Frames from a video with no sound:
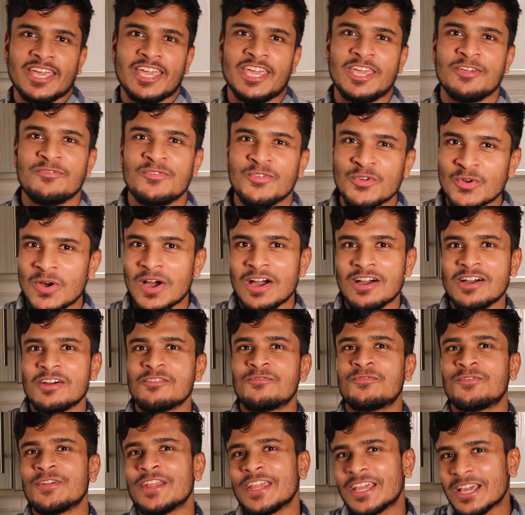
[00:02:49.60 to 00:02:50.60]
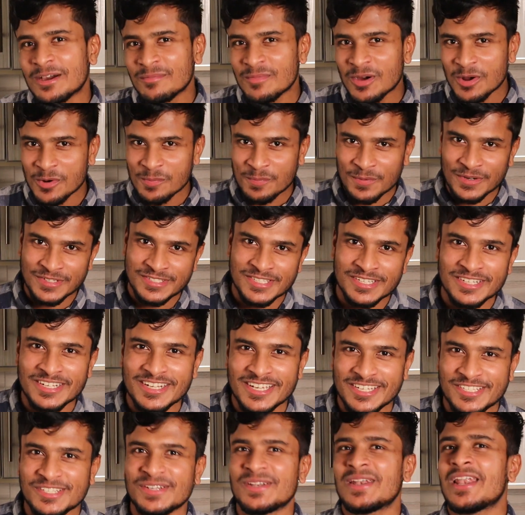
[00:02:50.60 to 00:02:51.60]
If you are a freak about
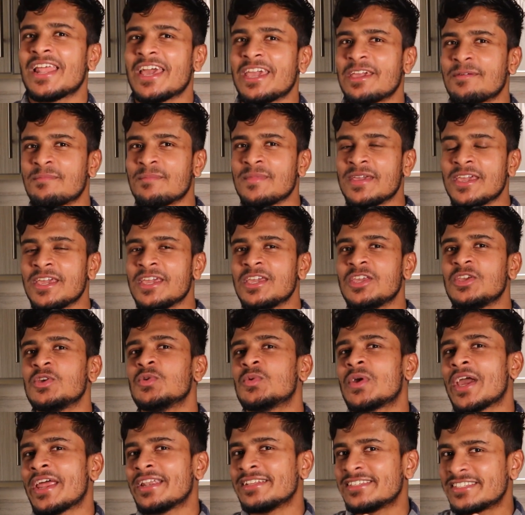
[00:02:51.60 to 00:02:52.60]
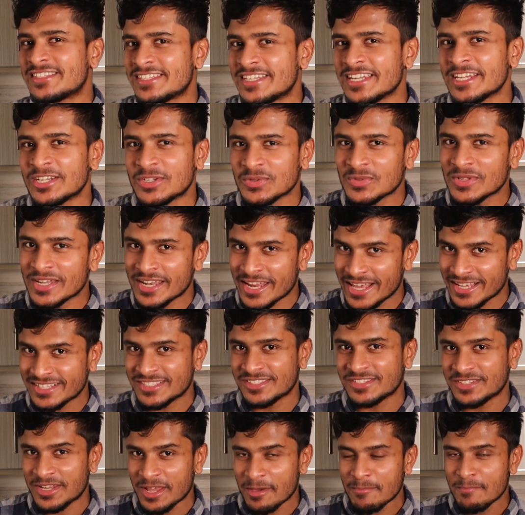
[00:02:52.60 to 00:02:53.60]
presentation like me, you can stick to the
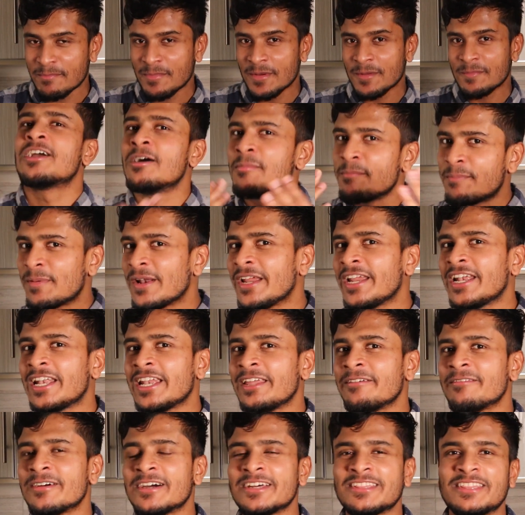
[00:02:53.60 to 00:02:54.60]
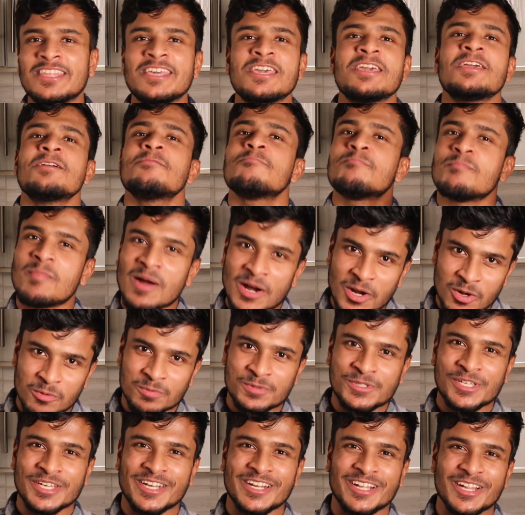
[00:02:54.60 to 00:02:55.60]
next step. Completely worthy, but
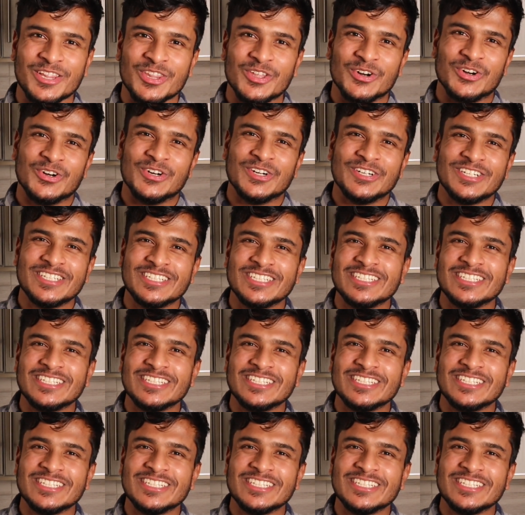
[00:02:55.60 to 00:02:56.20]
optional though.